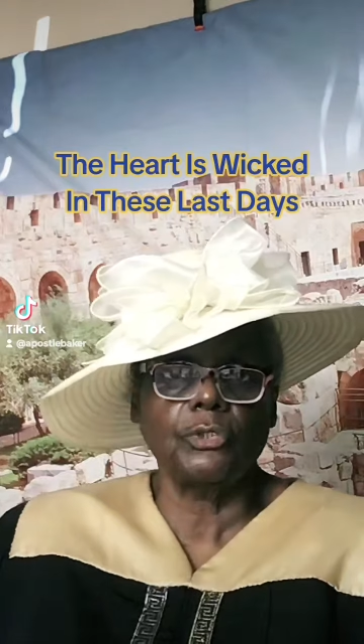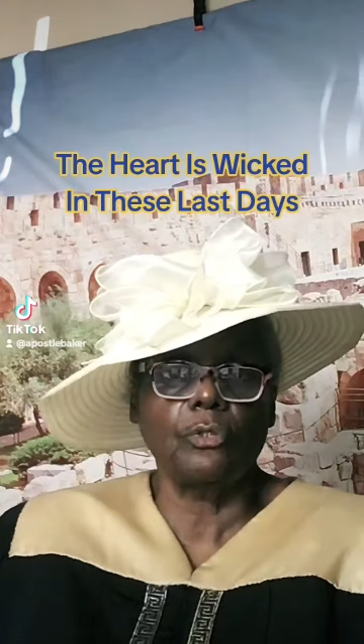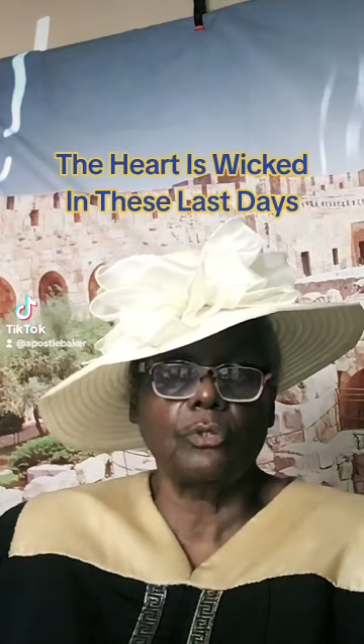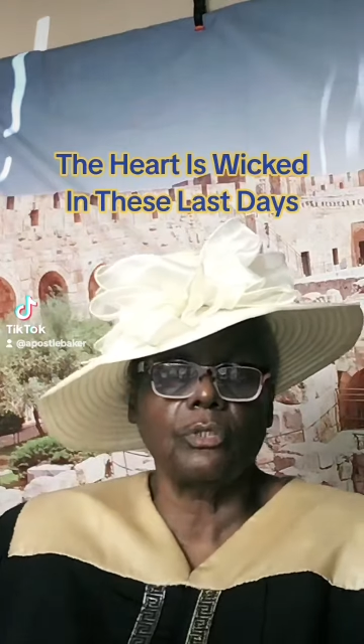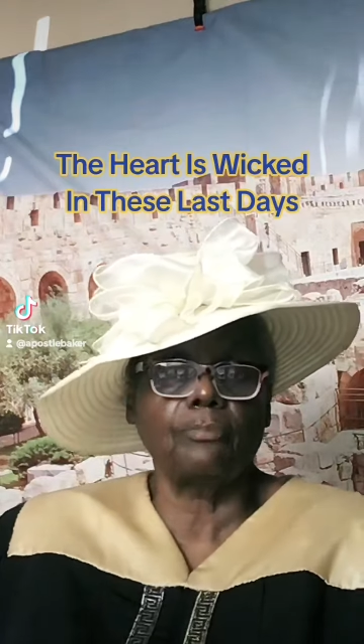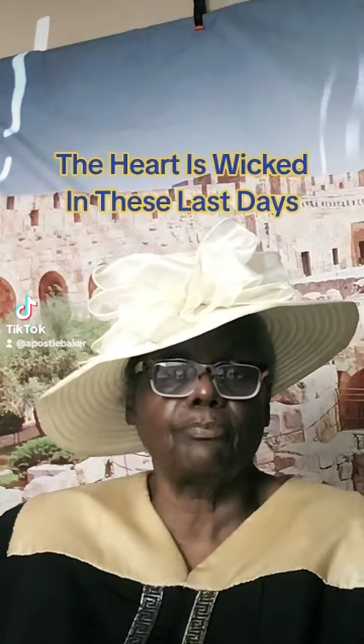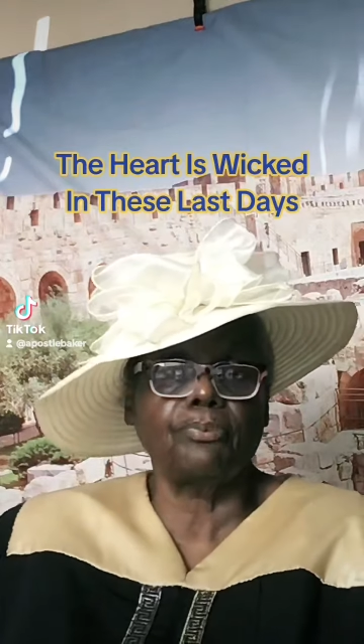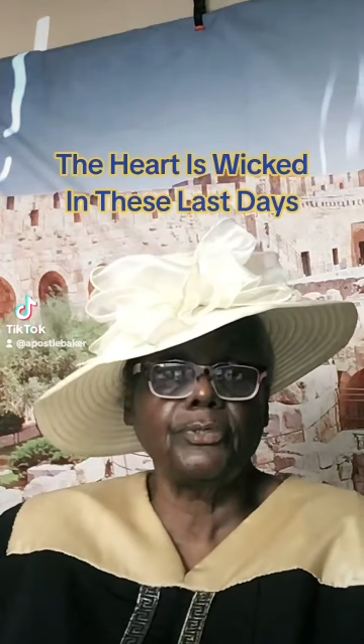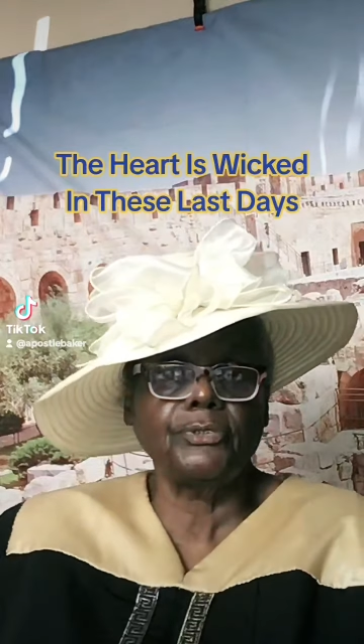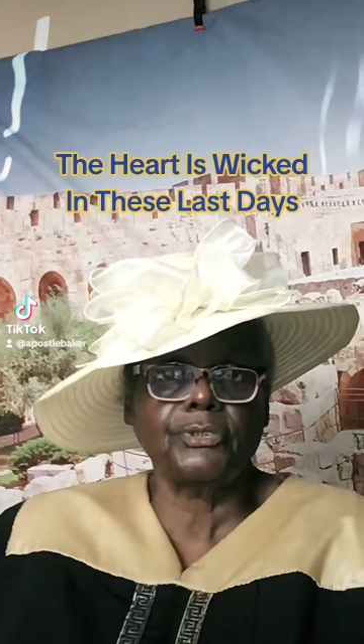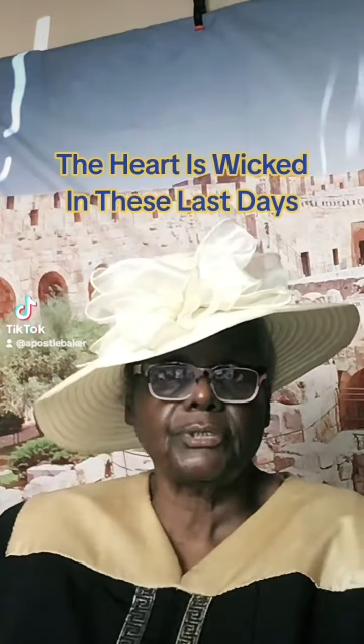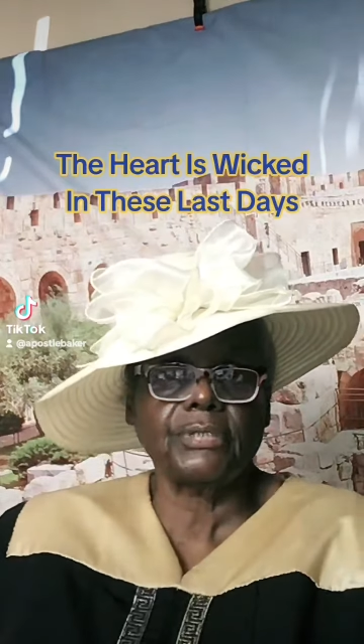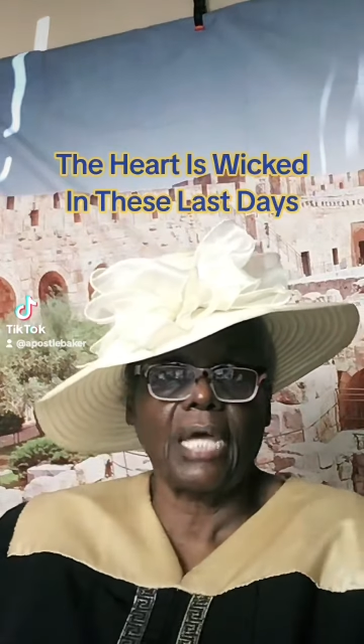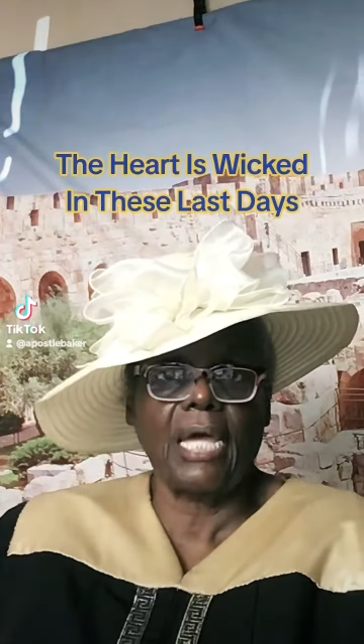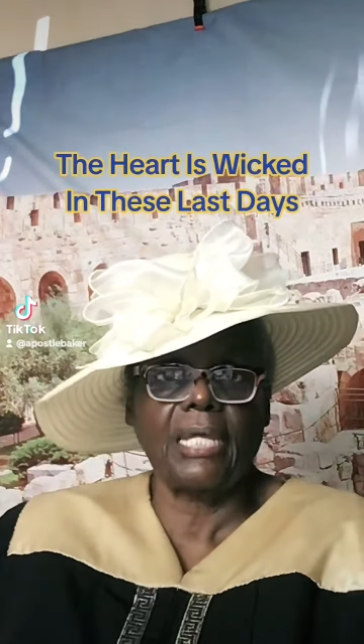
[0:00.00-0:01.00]
no good
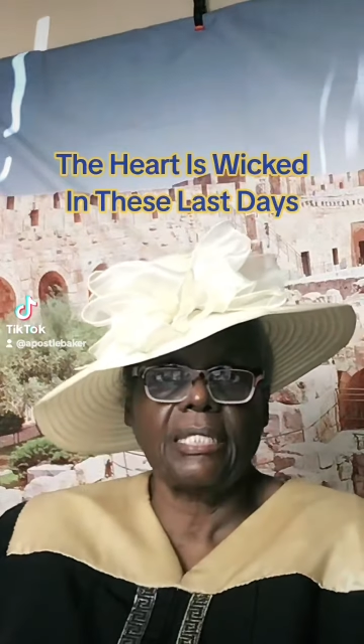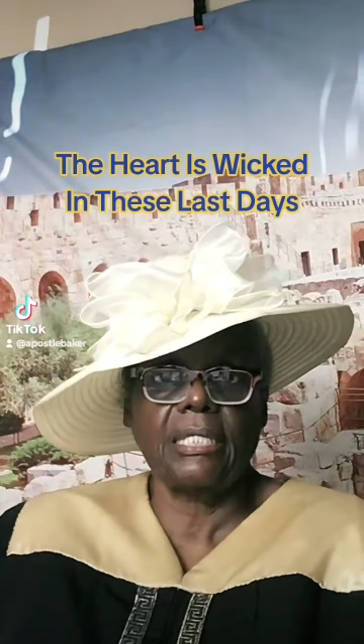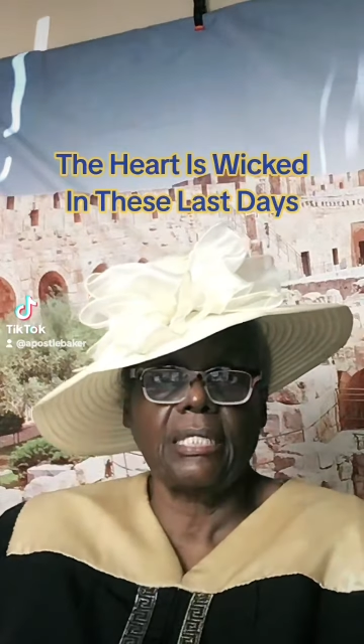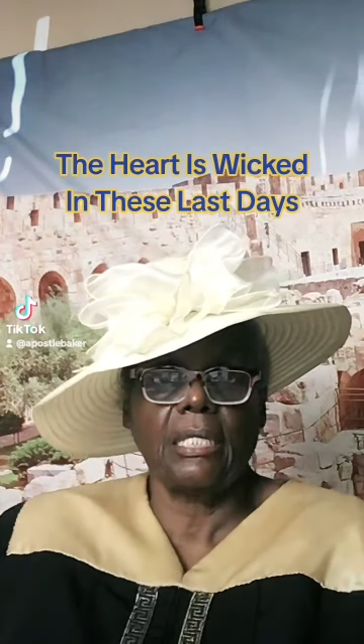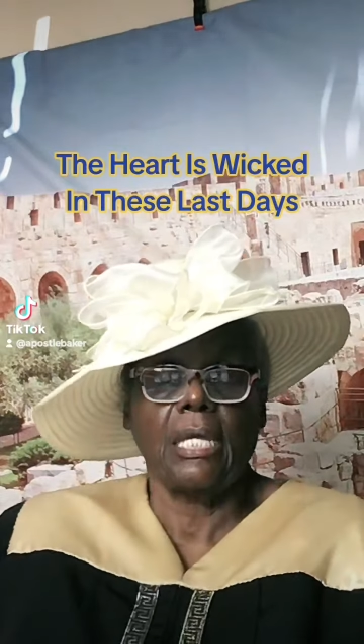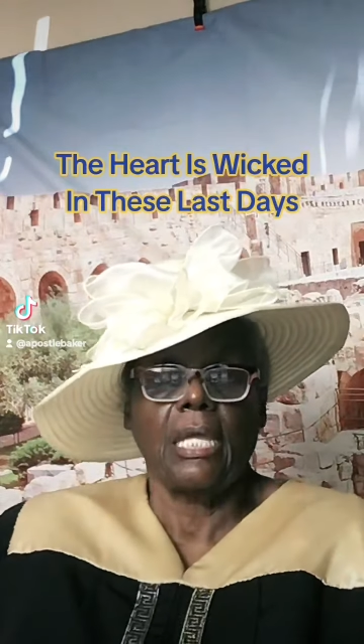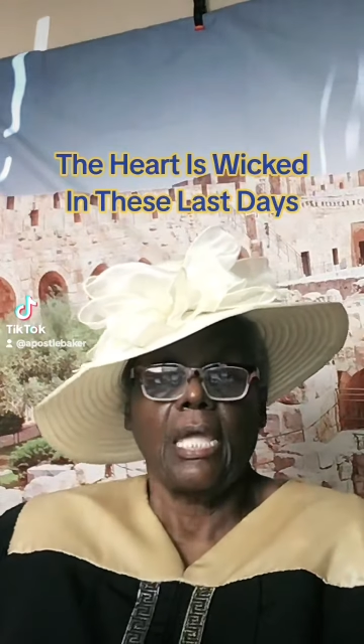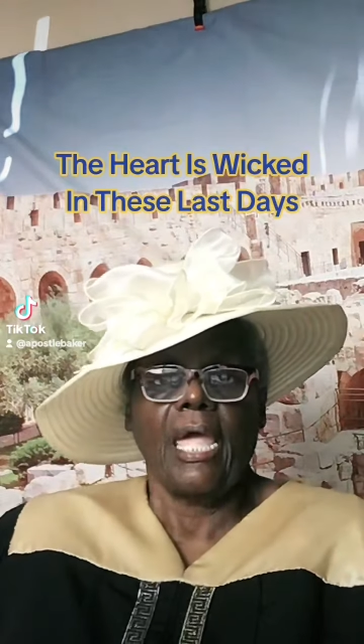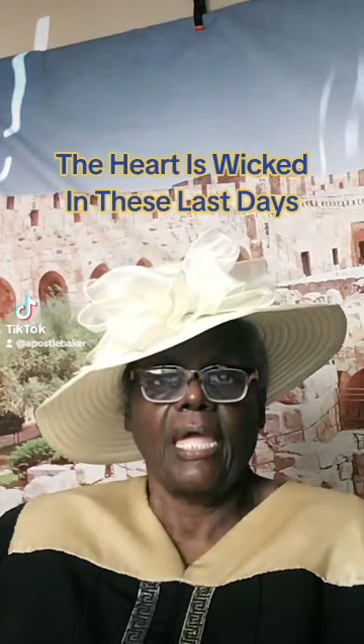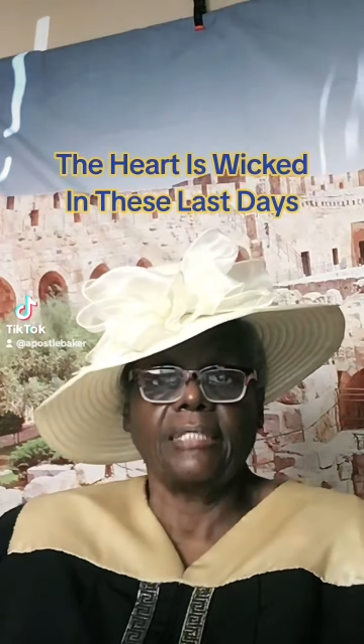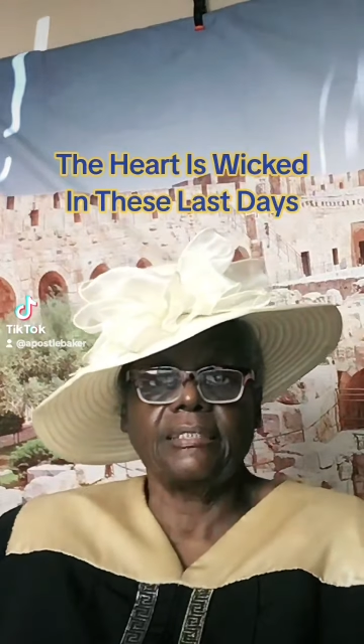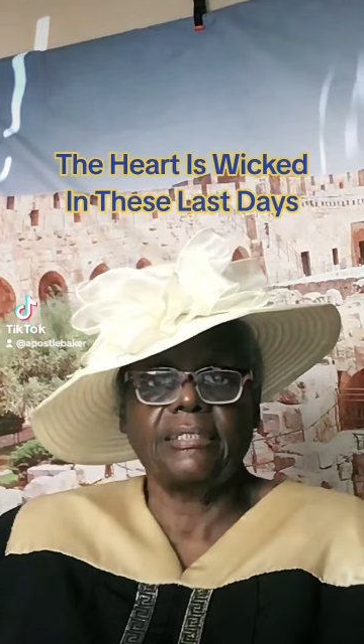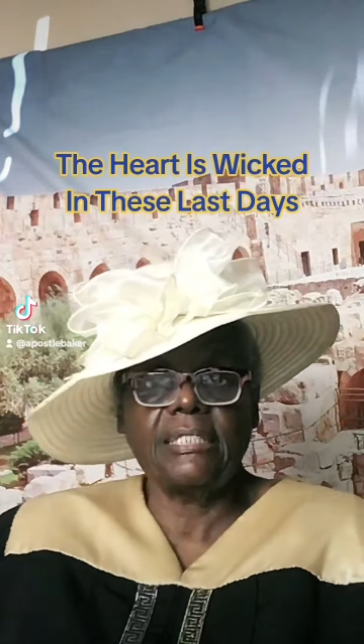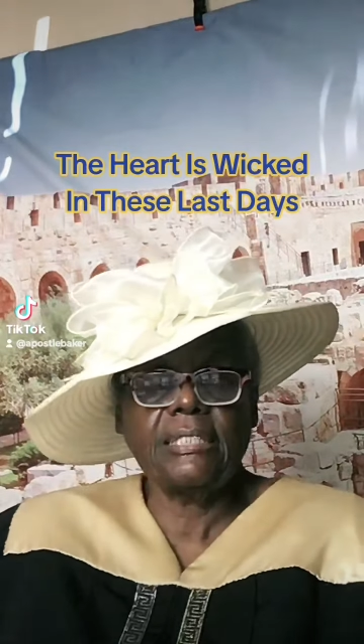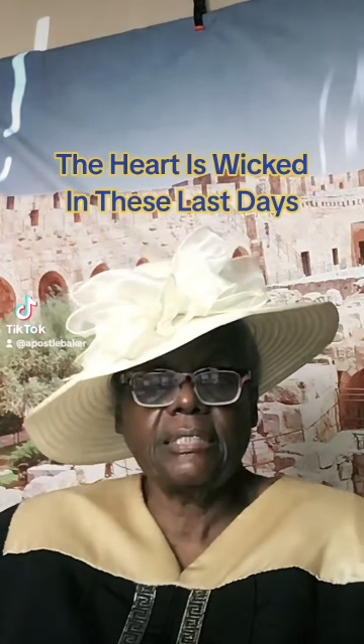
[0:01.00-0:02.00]
preachers out here
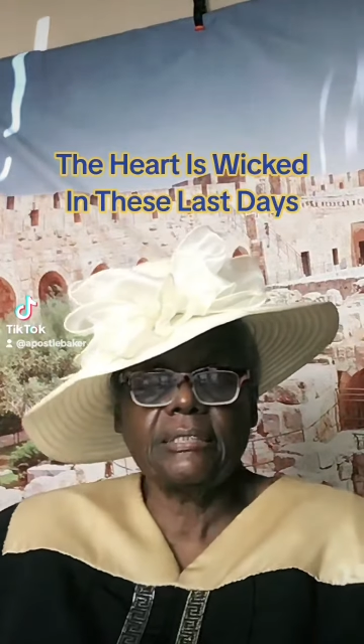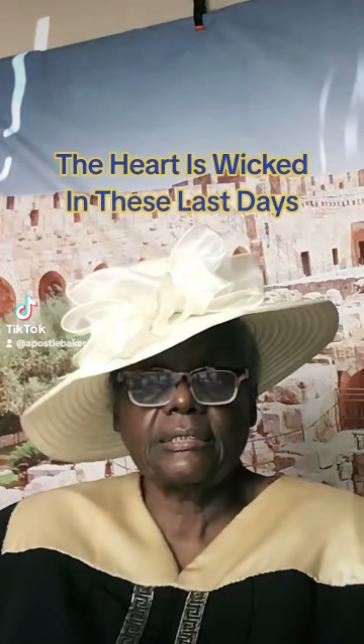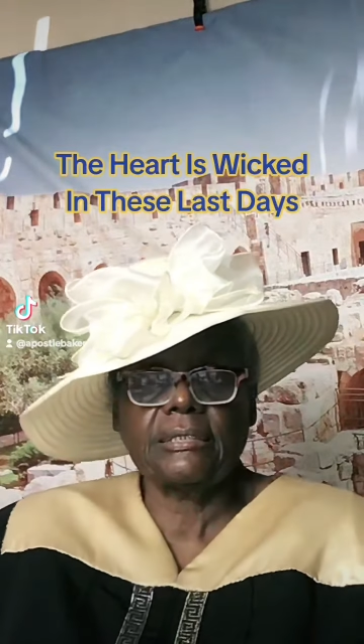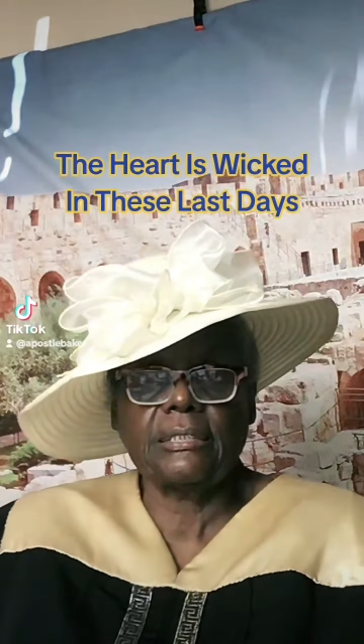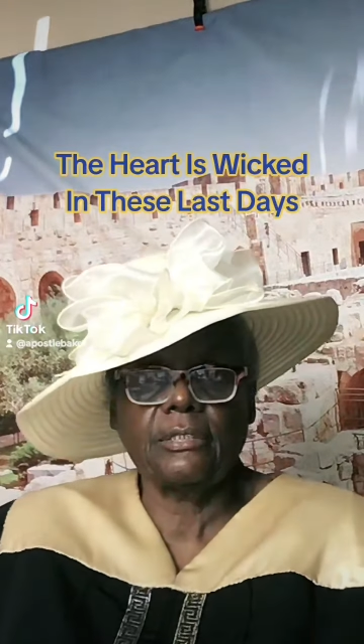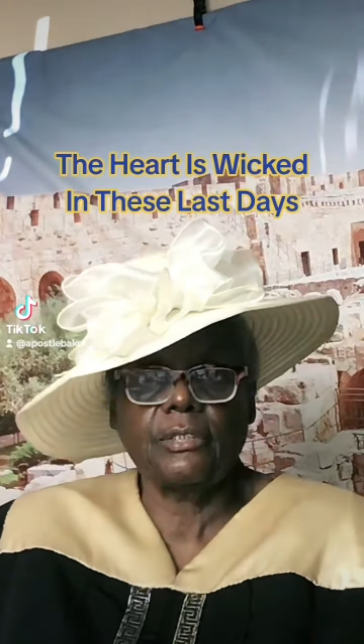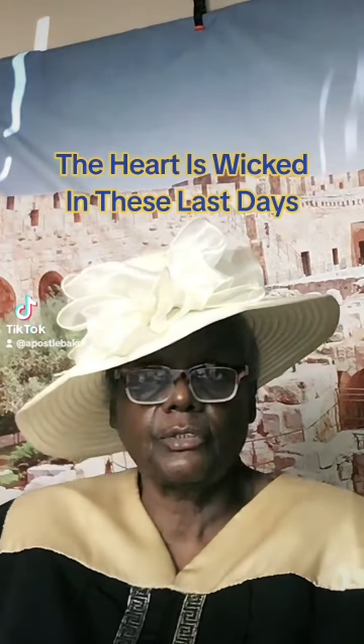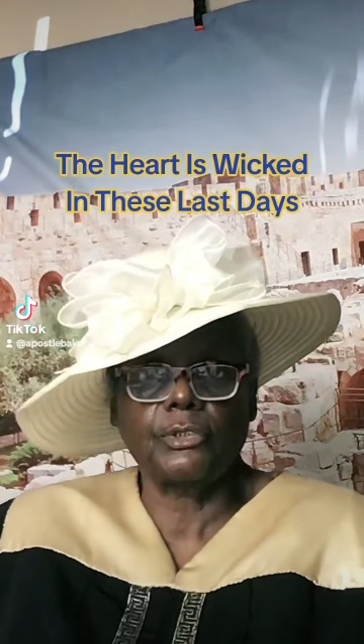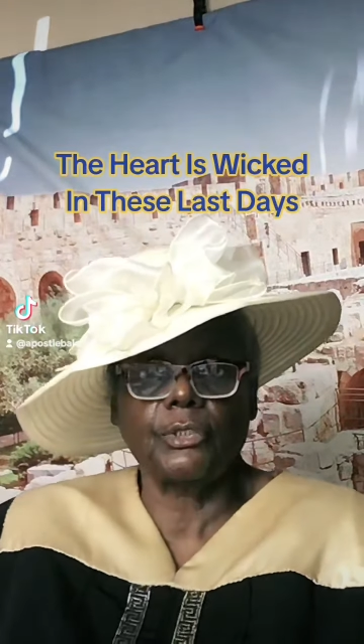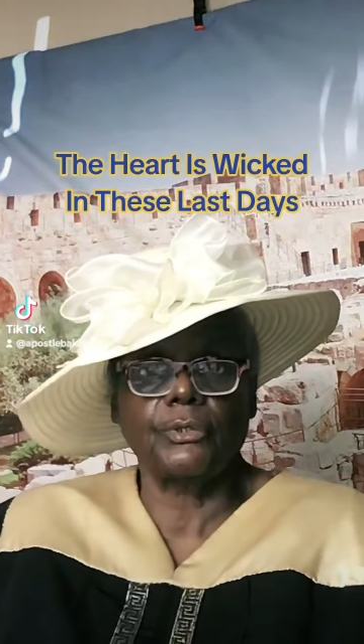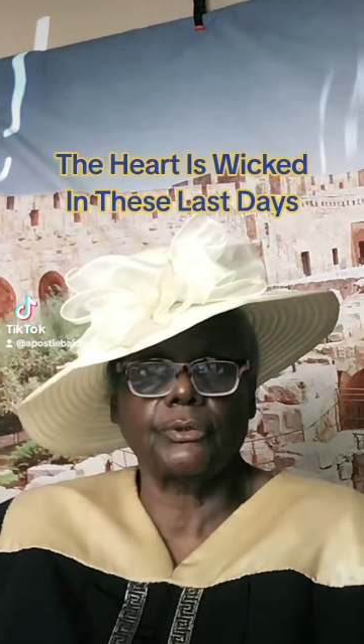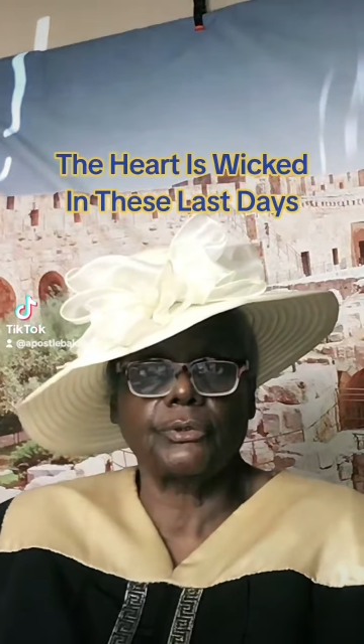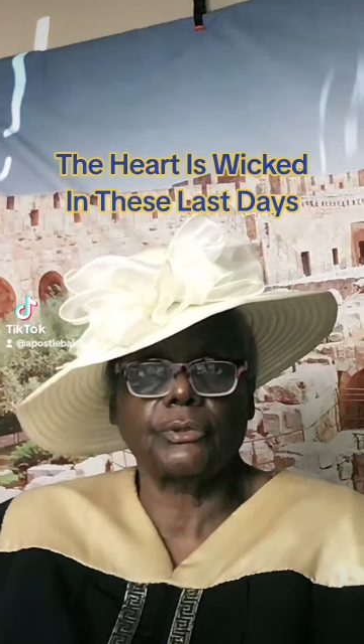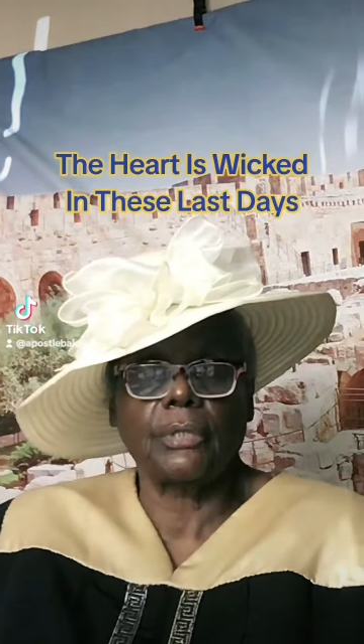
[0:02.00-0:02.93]
and deacons in the church.